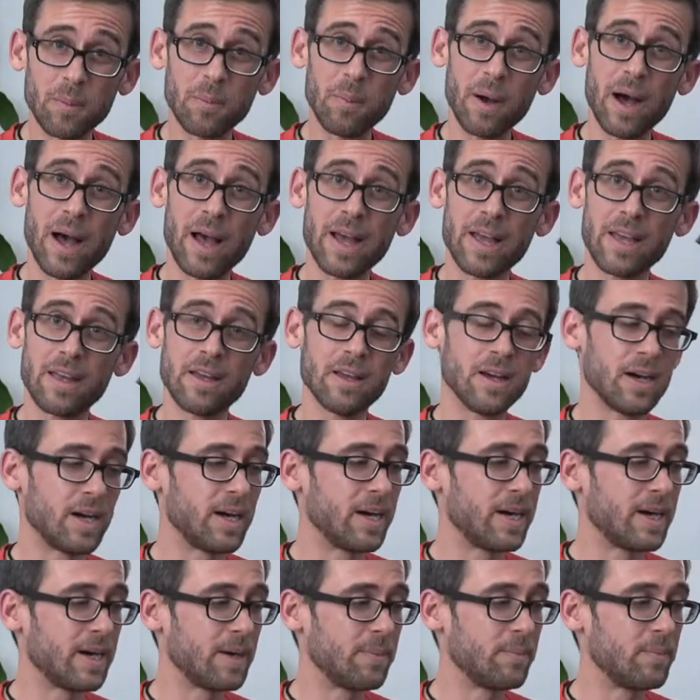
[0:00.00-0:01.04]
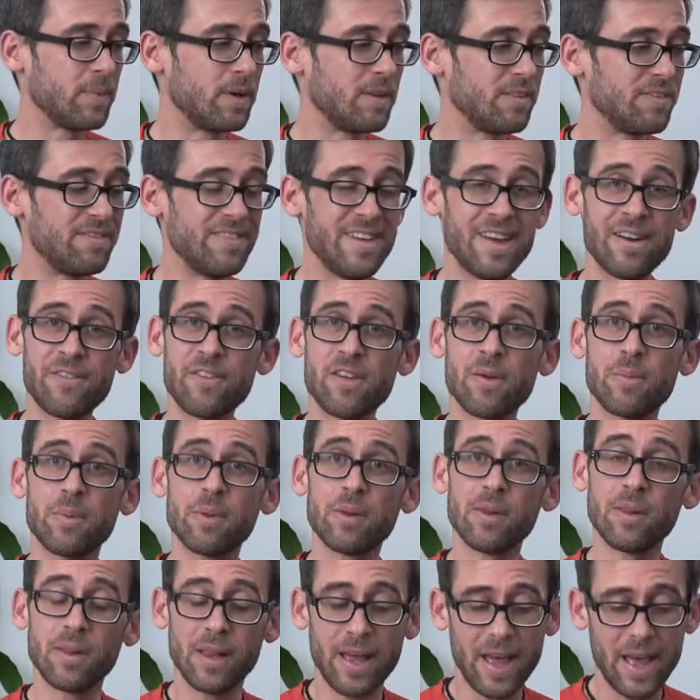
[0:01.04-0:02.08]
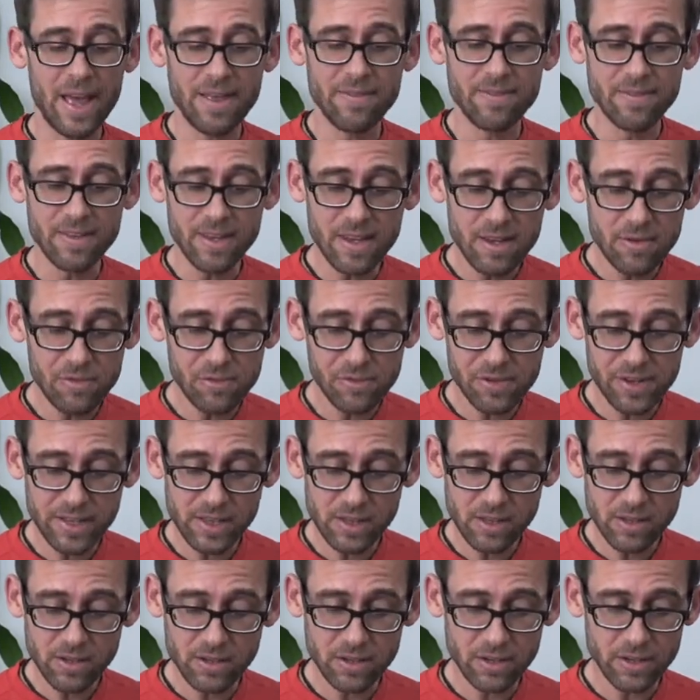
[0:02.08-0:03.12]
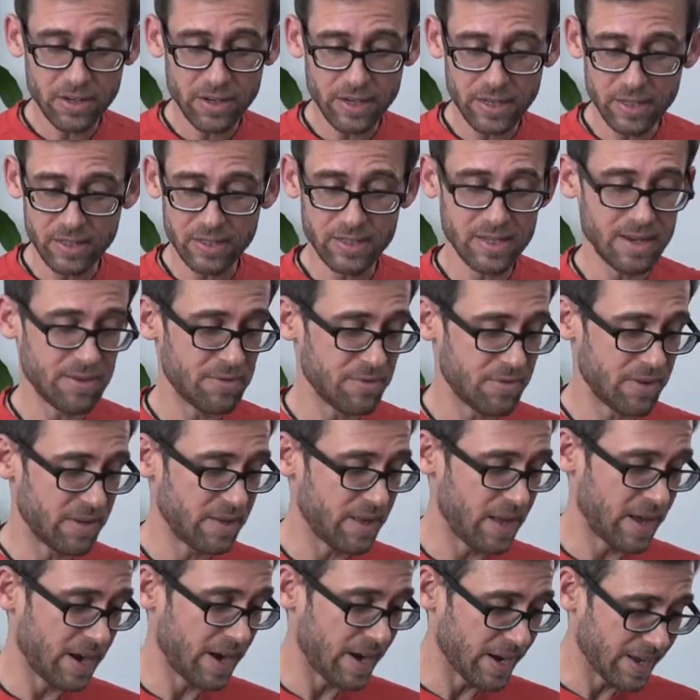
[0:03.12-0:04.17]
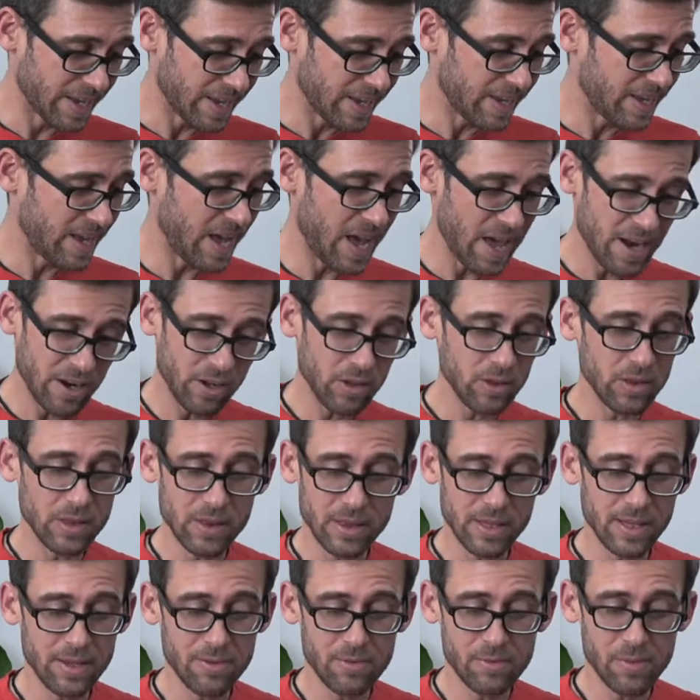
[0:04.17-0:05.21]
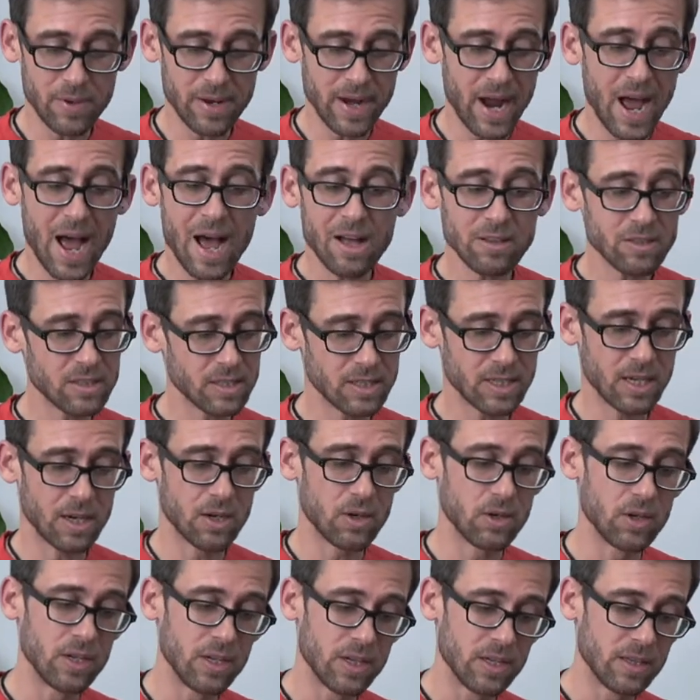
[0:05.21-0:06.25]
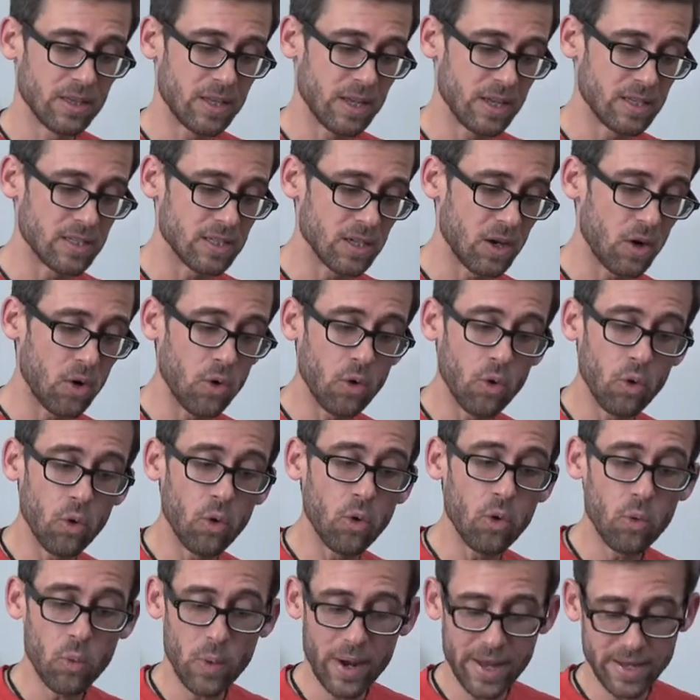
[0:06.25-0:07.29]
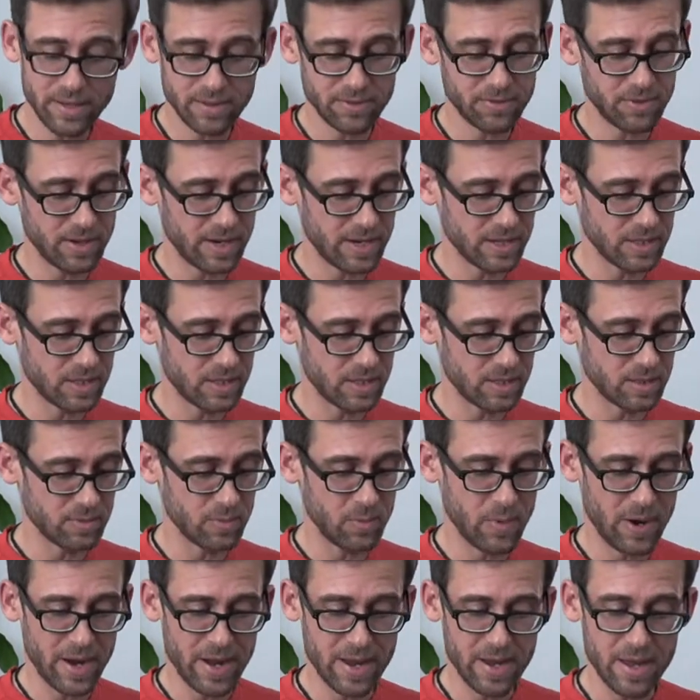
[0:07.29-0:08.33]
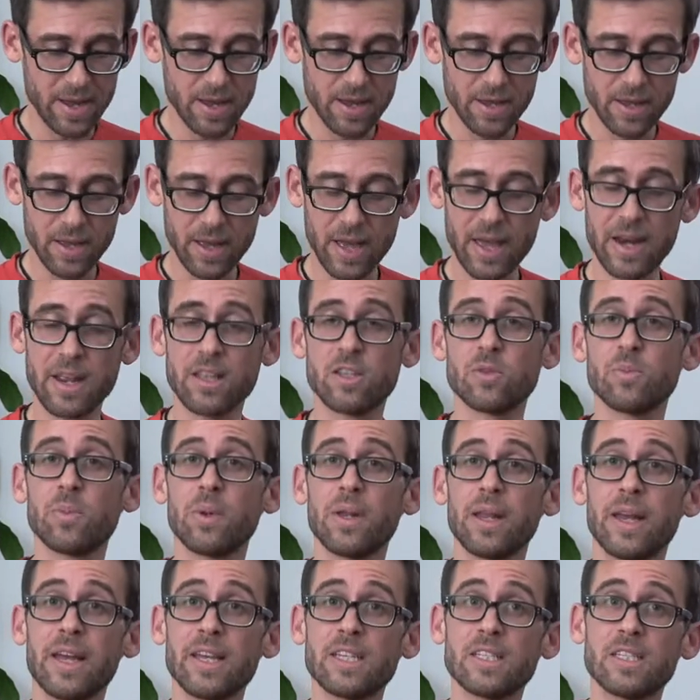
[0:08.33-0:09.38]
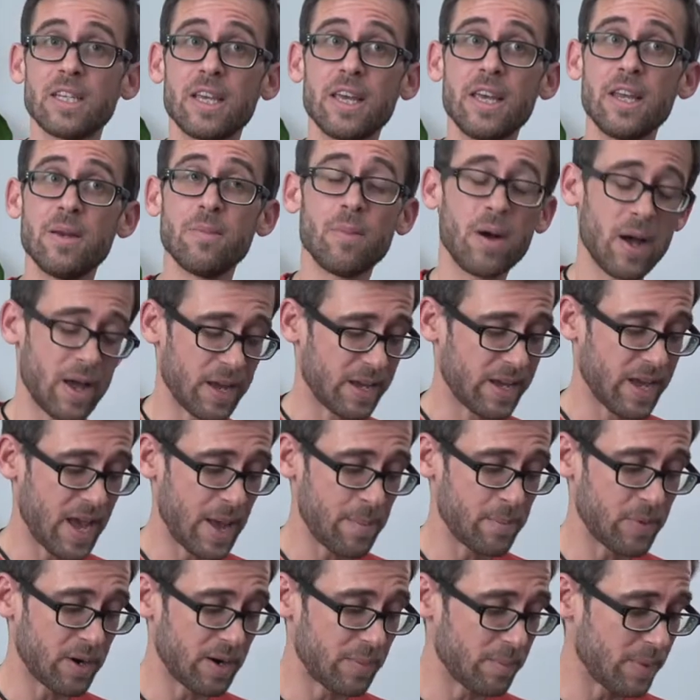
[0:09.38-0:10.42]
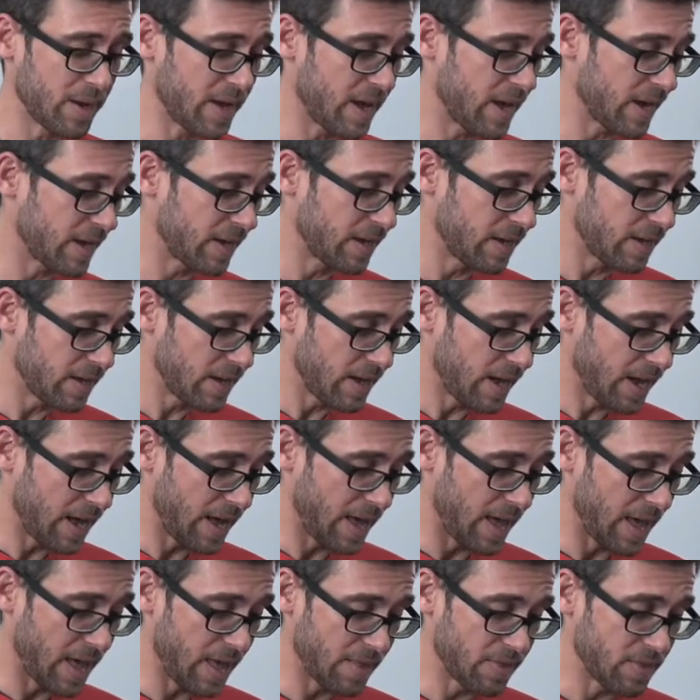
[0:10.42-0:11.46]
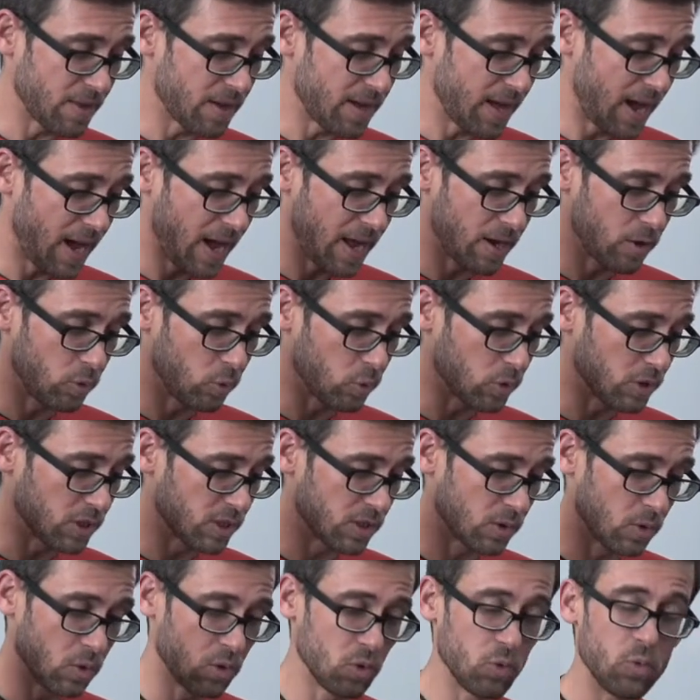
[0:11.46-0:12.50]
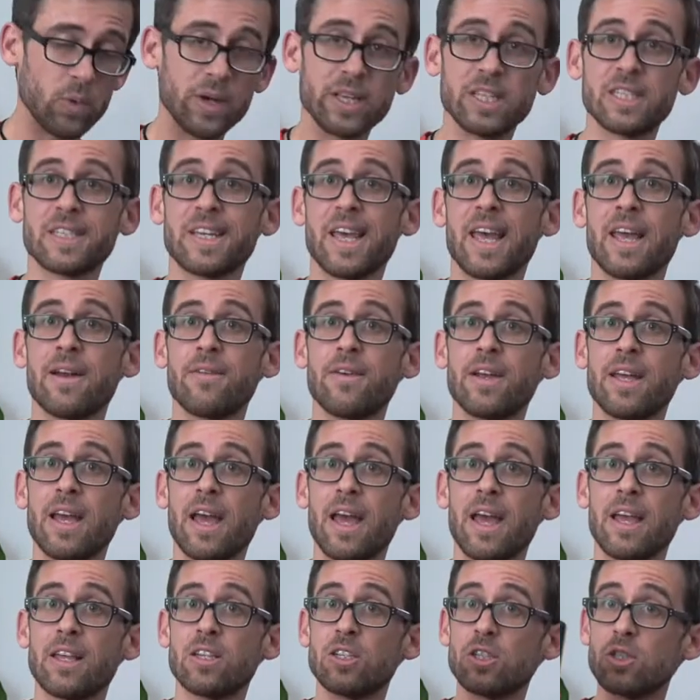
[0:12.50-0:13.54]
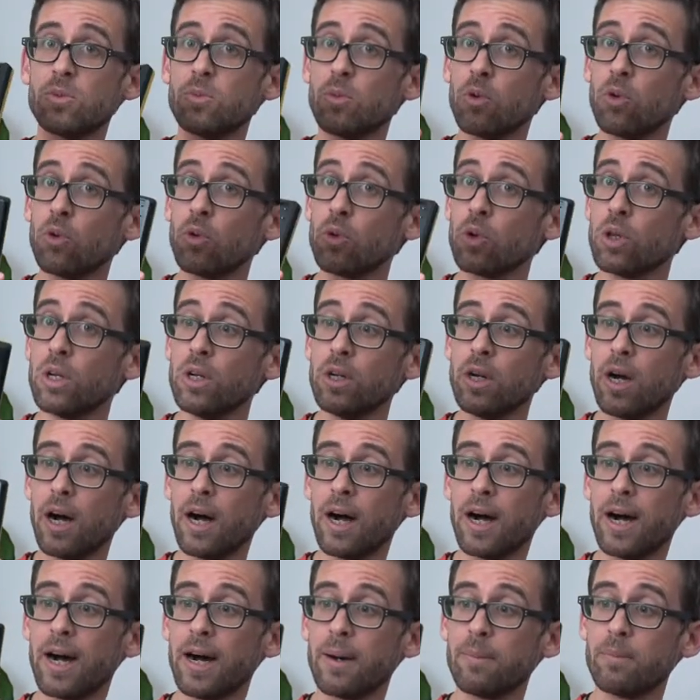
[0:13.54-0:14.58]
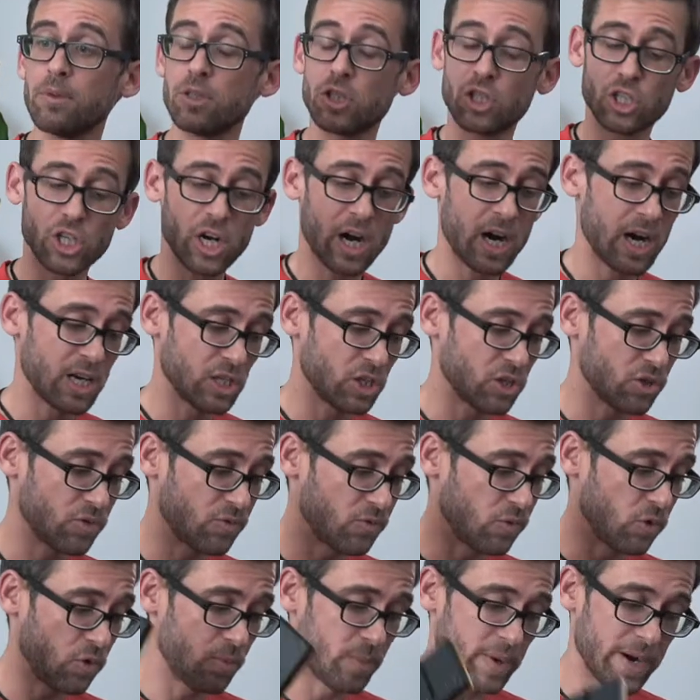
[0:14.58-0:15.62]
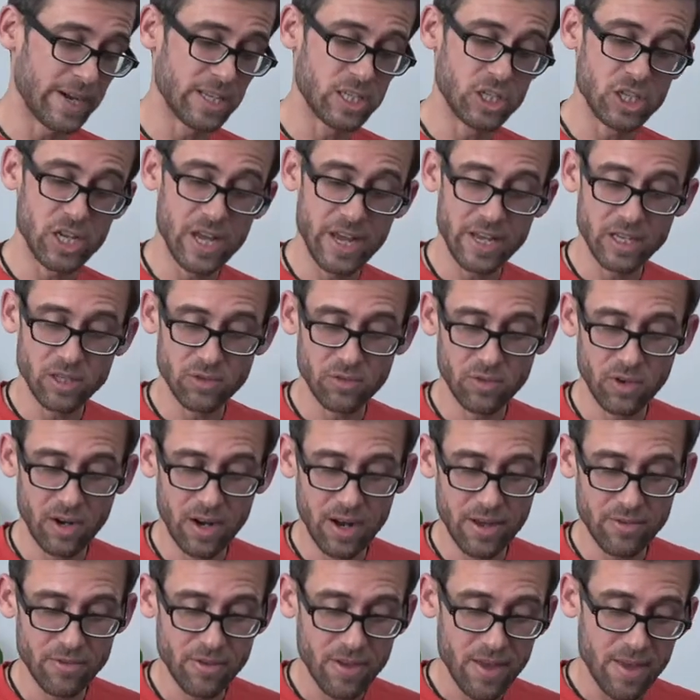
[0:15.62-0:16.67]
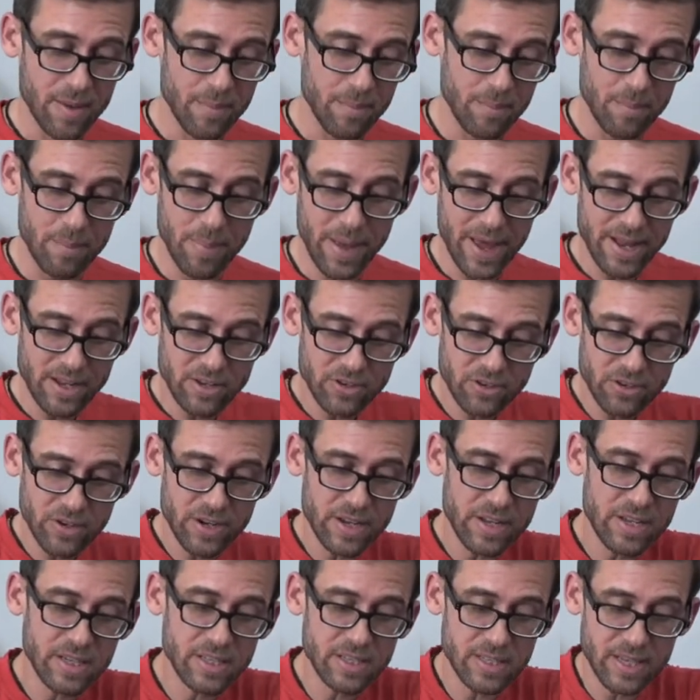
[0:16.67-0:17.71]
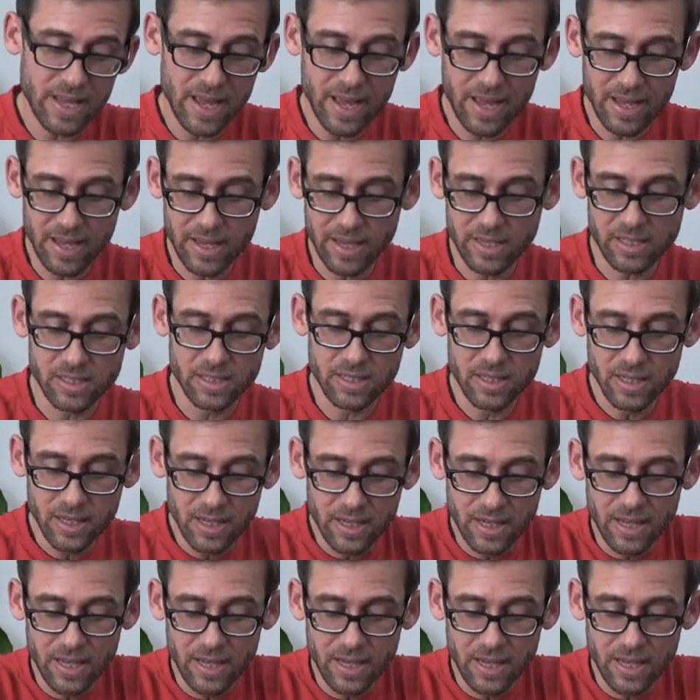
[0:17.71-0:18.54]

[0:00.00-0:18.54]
My um, variable N D filter is something that I cannot live without, so this always finds its way and its place in my camera bag, and I also always carry a small um, charger for my G H five batteries that is